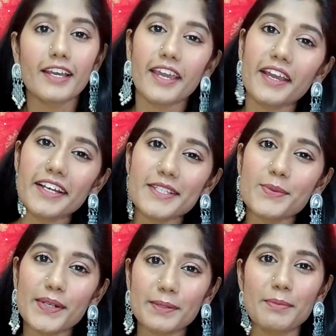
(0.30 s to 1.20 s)
Hey guys,
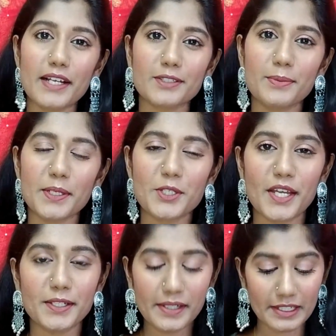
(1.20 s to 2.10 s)
welcome back to my
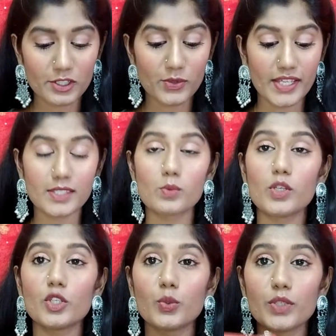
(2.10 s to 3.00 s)
channel. In today's
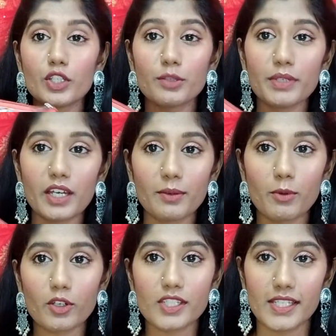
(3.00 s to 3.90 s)
video, we're going to be
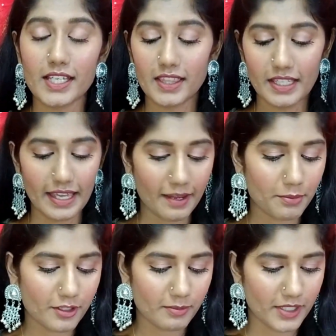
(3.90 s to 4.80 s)
unboxing the
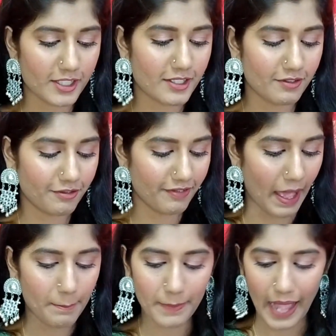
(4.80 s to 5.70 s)
April month's
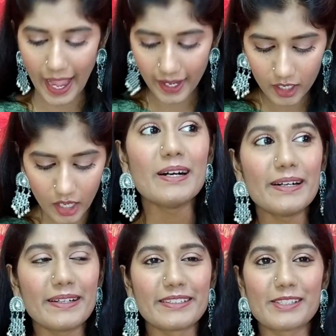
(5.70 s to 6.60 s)
fab bag.
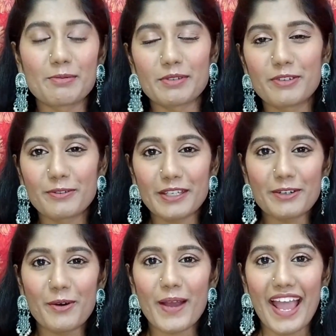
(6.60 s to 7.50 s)
So before we
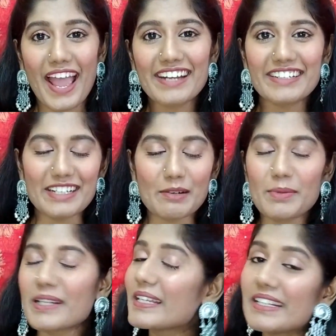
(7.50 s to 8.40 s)
go ahead, it'll
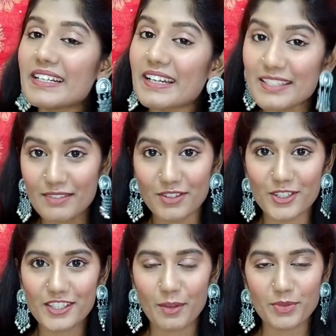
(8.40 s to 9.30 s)
be really nice if you
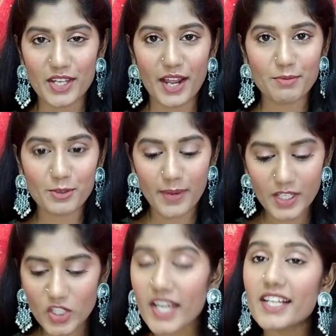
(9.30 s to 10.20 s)
could subscribe to my
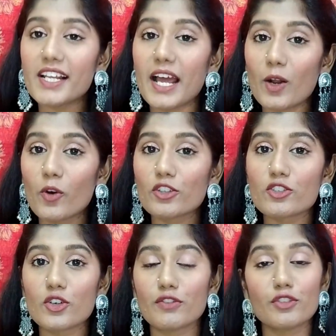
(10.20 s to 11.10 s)
channel, and
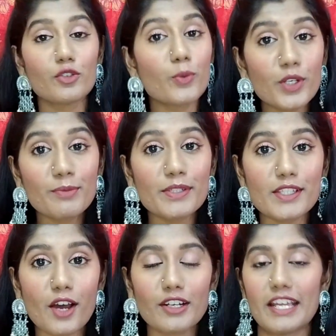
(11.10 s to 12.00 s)
also if you don't want to miss
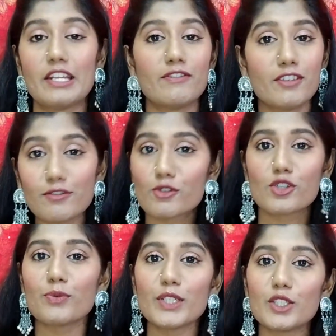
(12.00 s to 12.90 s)
out any of the future
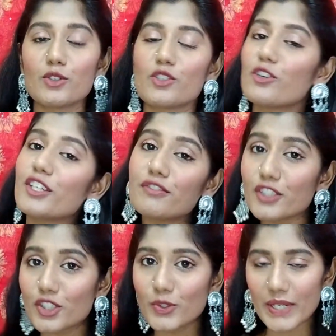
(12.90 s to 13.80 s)
videos, all you have to
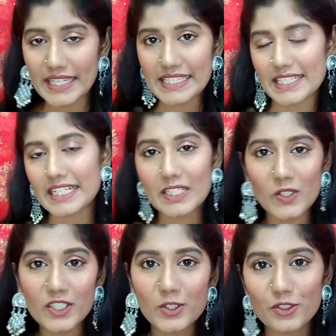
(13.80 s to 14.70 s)
do is click
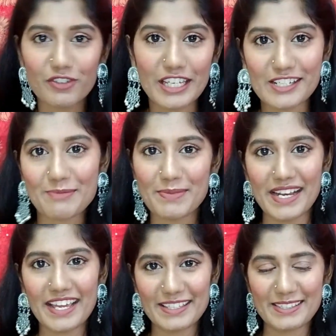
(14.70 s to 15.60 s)
on the notification bell
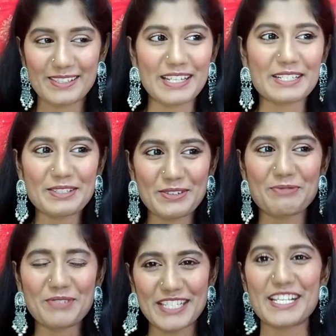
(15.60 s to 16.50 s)
icon so that you don't
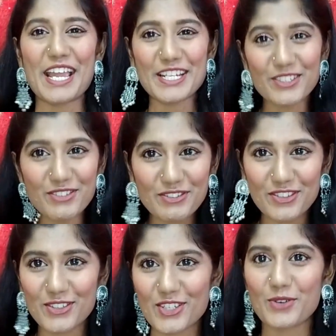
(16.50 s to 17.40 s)
miss any of the
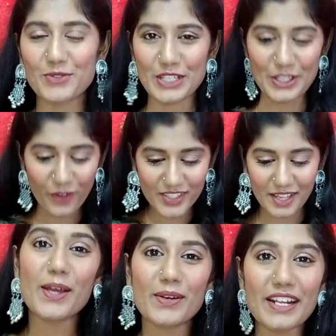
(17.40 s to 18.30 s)
future videos.
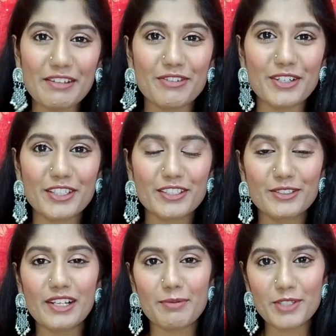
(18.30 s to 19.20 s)
Without any further ado,
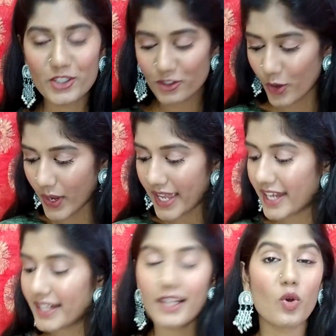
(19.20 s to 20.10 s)
let me just go ahead
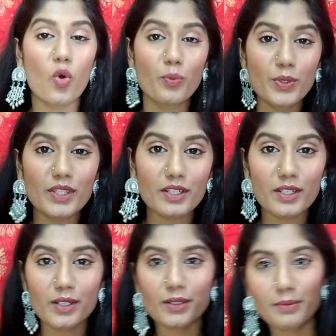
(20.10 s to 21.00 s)
and open
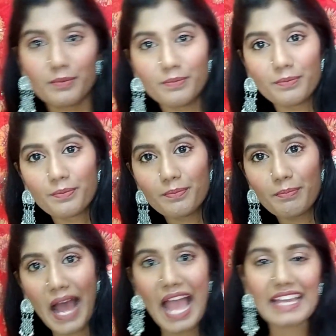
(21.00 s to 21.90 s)
the
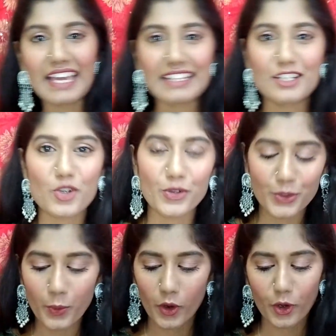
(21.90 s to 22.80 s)
bag and show you
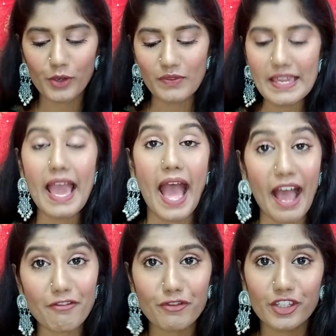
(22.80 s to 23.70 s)
what all we
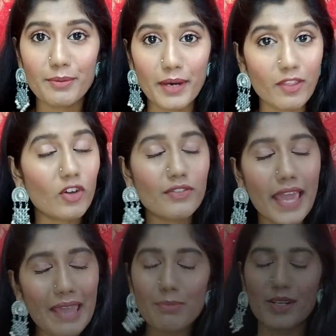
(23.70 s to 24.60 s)
have for the month of
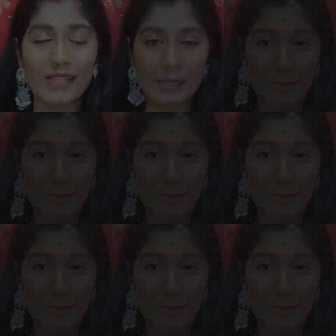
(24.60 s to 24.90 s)
April.